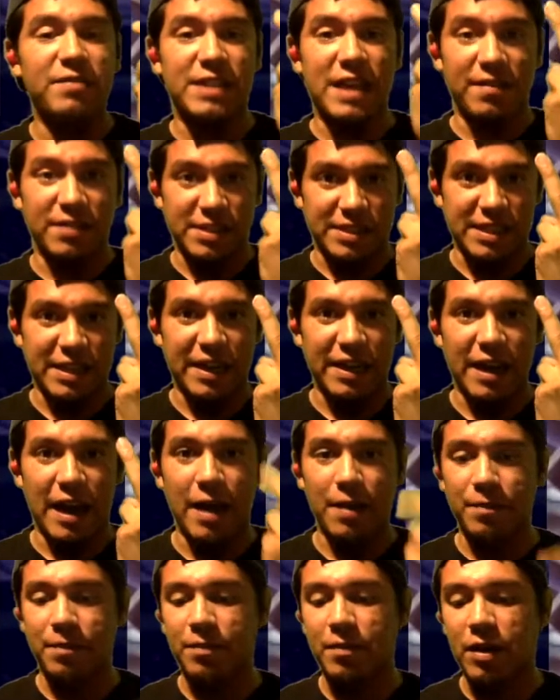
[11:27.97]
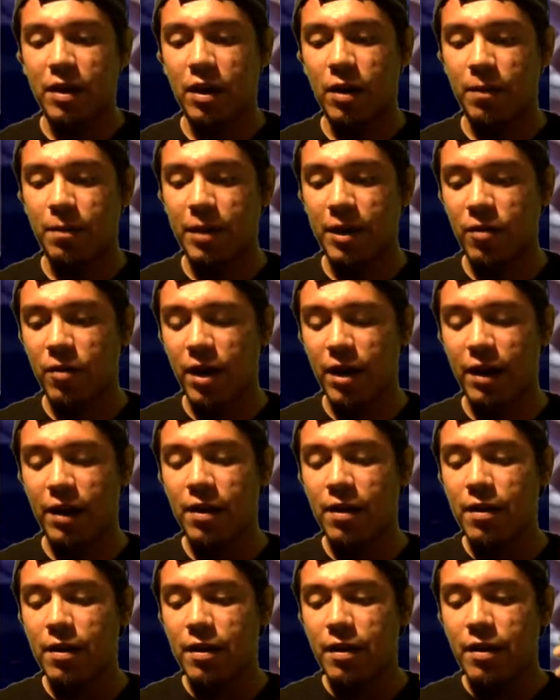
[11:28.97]
to have the second app up and ready.
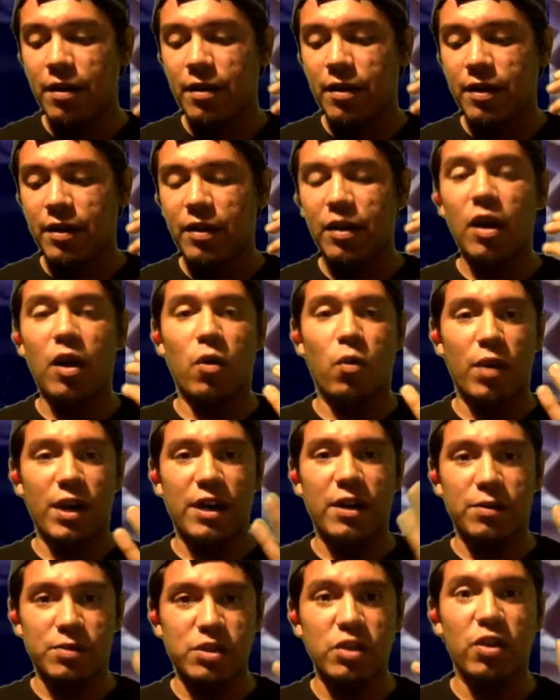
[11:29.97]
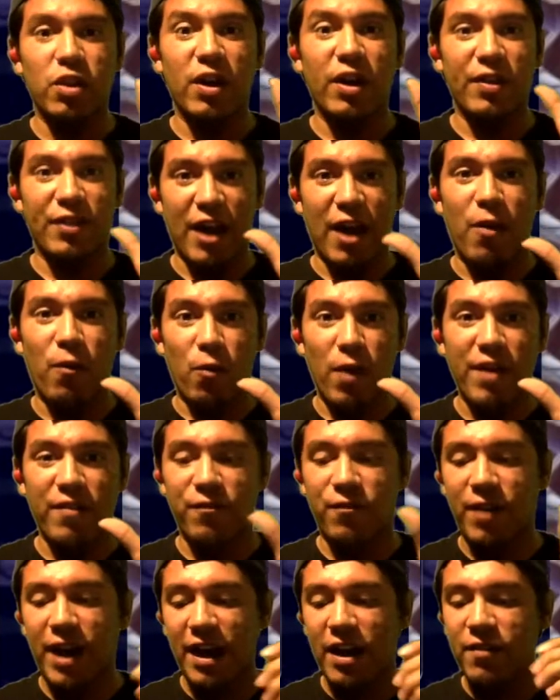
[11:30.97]
When it comes to that wave
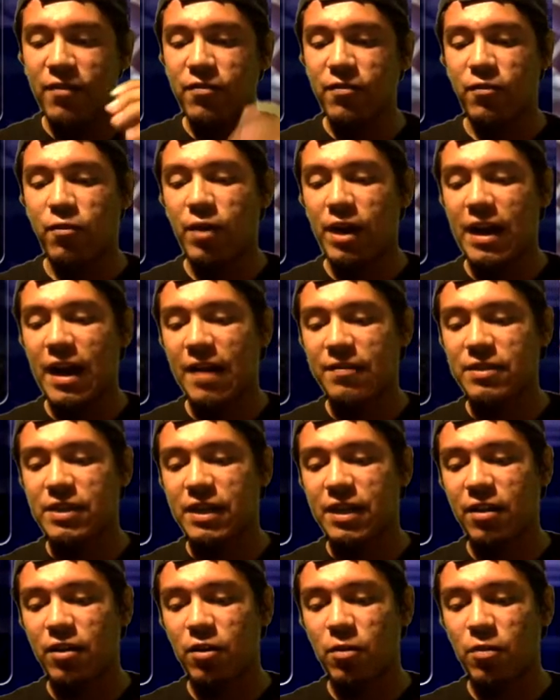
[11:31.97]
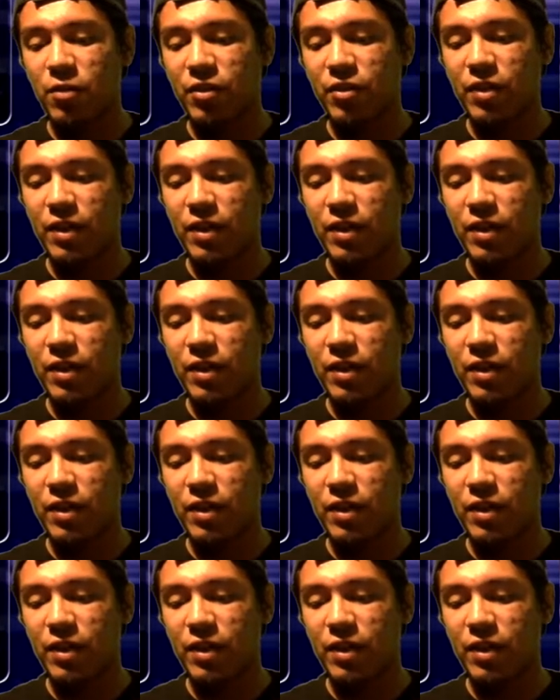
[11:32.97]
5 where you have to kill them with